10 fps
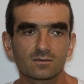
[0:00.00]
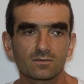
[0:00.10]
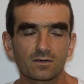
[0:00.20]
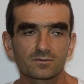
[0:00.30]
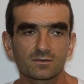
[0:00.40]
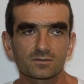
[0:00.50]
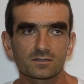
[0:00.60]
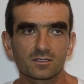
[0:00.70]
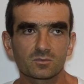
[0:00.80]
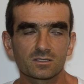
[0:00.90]
five times
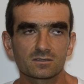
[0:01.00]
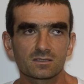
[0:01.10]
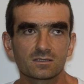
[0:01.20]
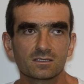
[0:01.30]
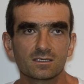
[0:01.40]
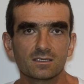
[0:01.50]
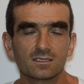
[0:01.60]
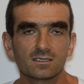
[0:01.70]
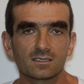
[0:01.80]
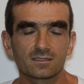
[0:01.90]
a kilometer
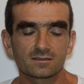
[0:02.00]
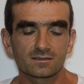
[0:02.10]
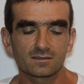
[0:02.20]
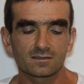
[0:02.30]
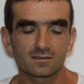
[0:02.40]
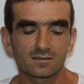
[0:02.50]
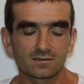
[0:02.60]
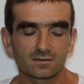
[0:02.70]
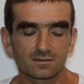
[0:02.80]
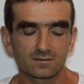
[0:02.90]
and uh,
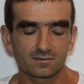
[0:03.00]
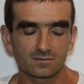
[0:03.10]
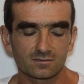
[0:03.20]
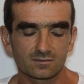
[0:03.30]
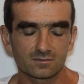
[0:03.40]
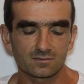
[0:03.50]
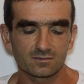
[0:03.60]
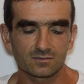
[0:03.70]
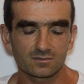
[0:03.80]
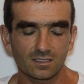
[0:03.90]

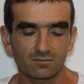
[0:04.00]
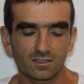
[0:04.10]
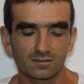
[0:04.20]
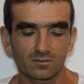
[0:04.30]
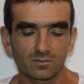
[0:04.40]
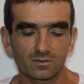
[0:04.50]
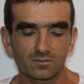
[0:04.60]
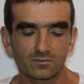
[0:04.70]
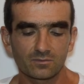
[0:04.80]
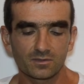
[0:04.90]
uh, Sarvagata
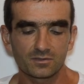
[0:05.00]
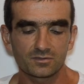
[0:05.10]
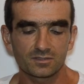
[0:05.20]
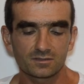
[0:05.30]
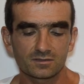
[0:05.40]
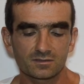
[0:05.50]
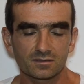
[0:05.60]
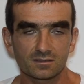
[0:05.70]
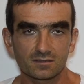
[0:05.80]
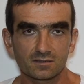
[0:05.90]
will finish this
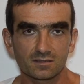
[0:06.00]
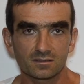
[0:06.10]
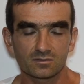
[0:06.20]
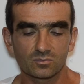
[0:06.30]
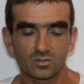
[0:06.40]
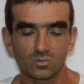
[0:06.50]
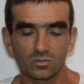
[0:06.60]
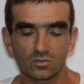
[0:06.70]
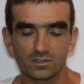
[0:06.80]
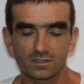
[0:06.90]
uh, in tomorrow
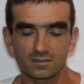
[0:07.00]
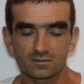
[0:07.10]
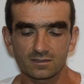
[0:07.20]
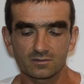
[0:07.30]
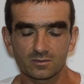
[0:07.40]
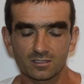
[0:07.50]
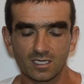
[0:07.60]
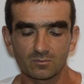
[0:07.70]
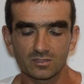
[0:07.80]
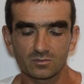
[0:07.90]
morning. He said he will
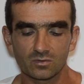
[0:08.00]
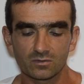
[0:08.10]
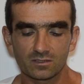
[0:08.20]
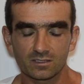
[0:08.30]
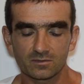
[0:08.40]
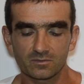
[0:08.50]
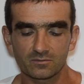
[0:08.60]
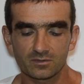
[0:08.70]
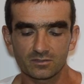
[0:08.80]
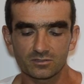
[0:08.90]
come in the morning and he will
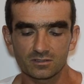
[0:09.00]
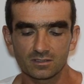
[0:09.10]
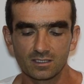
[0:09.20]
finish it.